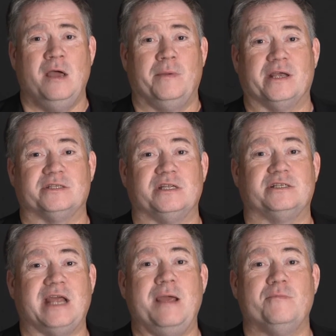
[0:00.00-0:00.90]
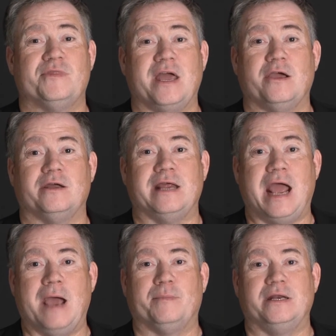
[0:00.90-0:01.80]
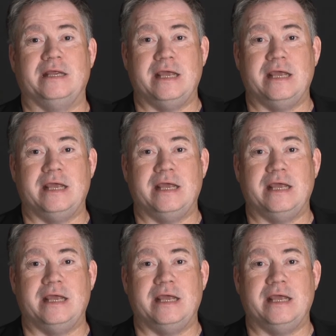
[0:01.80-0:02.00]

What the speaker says: because the same thing could happen